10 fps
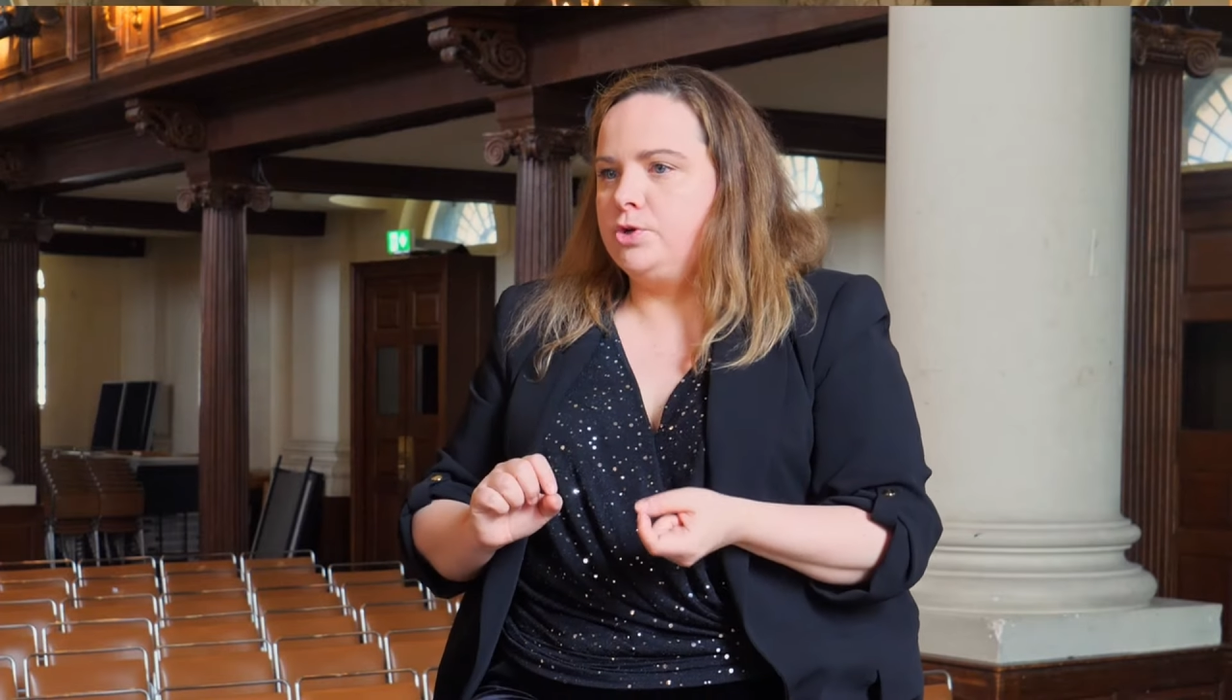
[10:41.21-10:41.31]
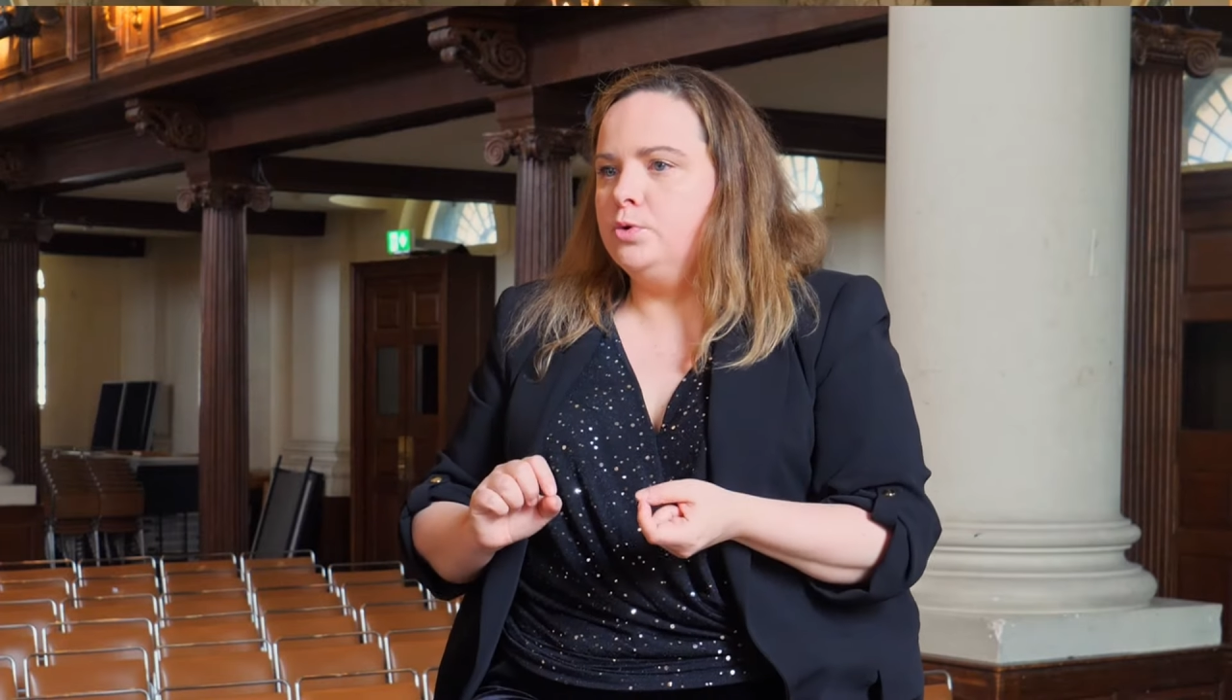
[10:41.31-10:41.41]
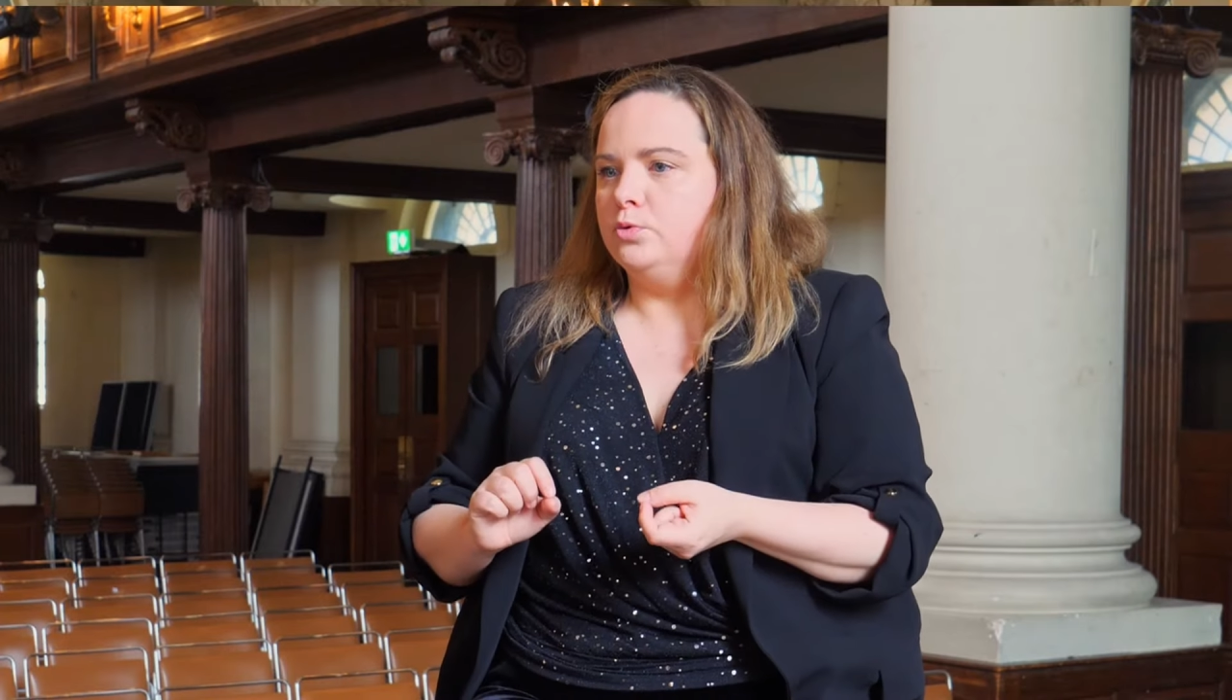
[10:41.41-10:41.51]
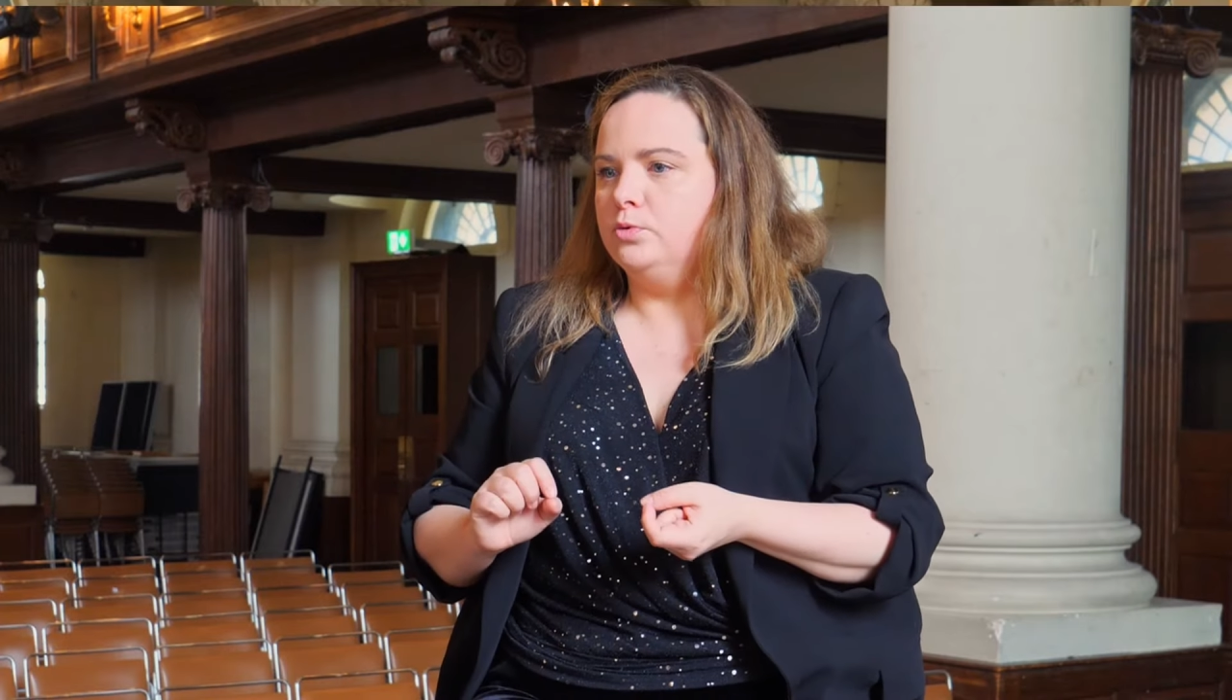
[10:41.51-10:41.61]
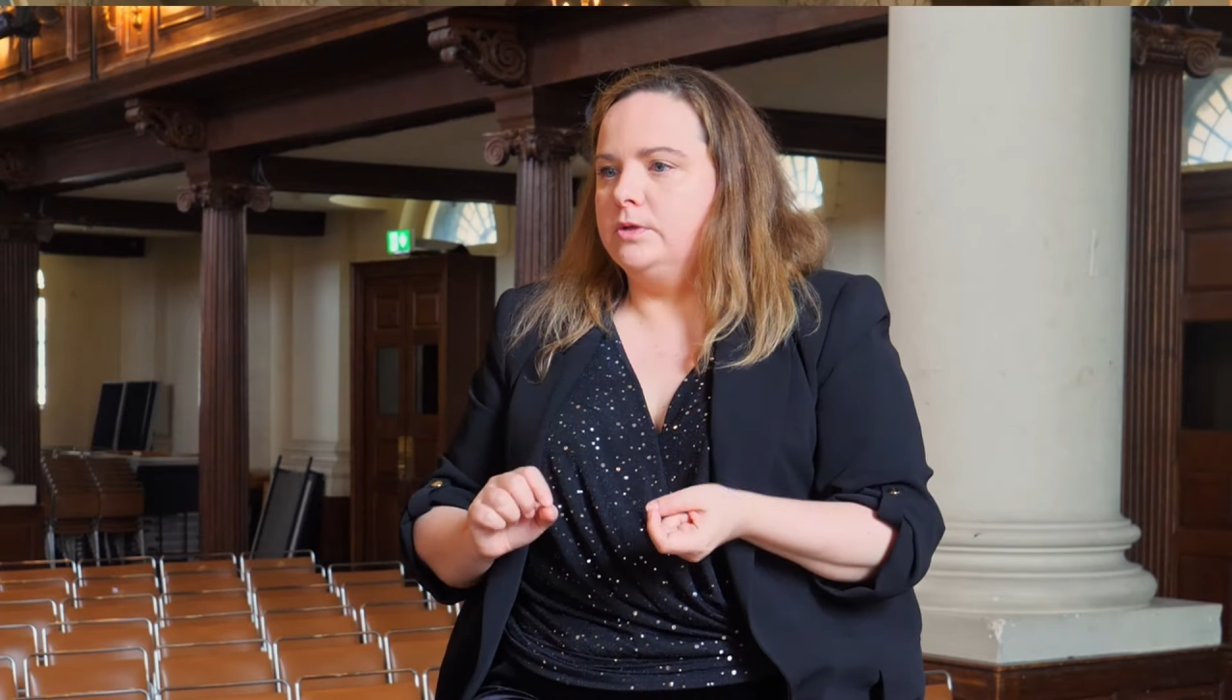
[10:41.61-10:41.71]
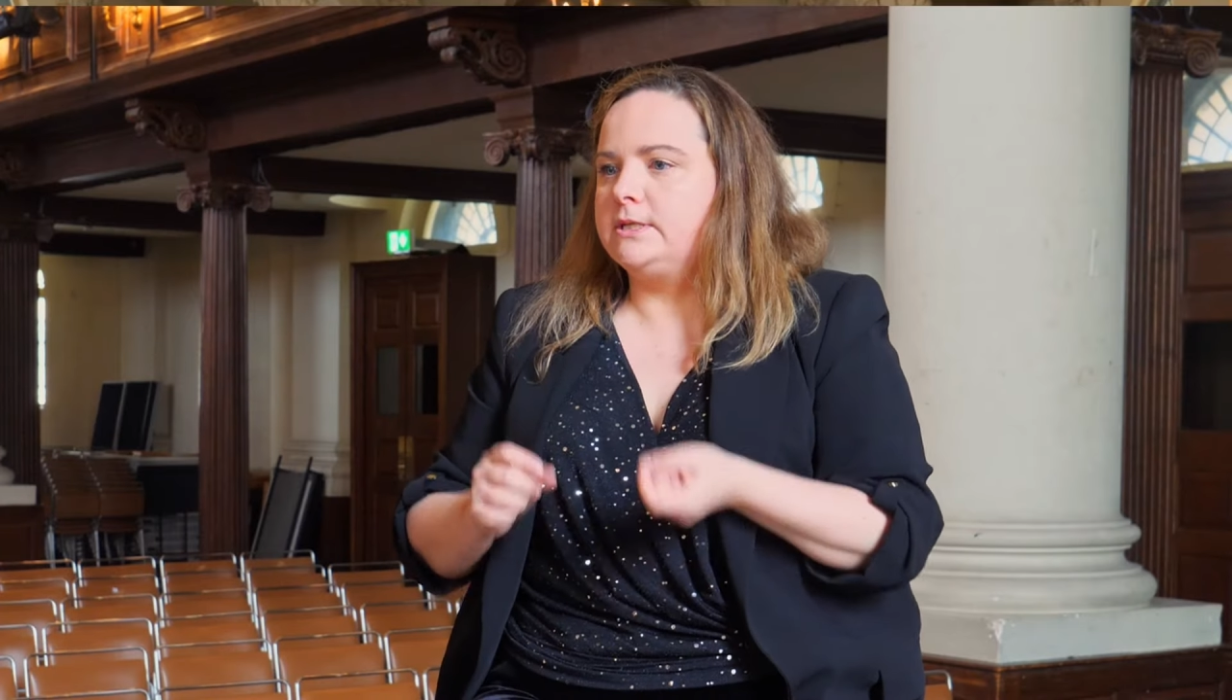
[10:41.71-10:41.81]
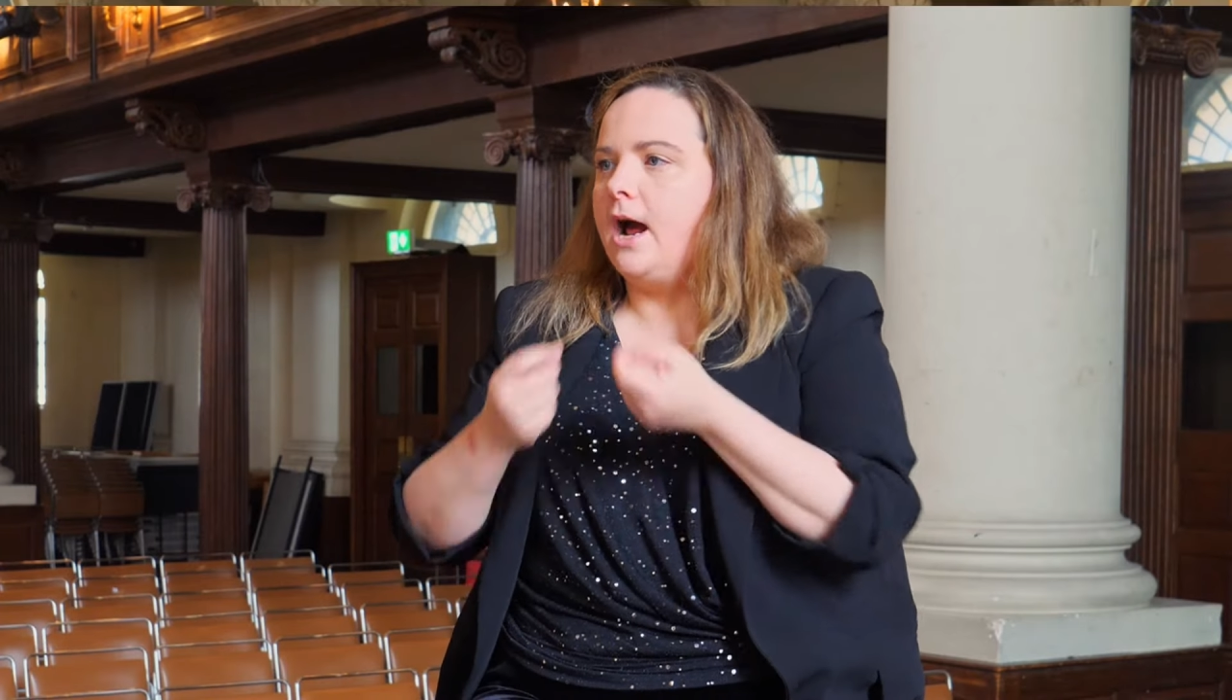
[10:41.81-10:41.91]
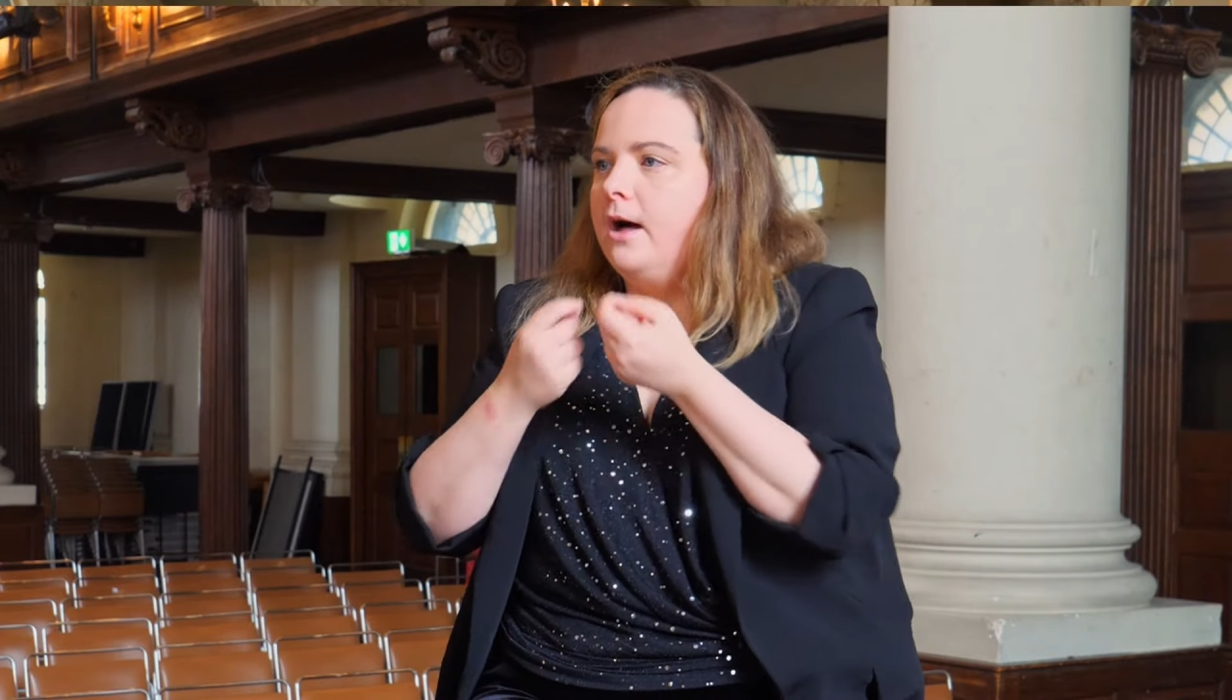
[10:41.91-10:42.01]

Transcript: tools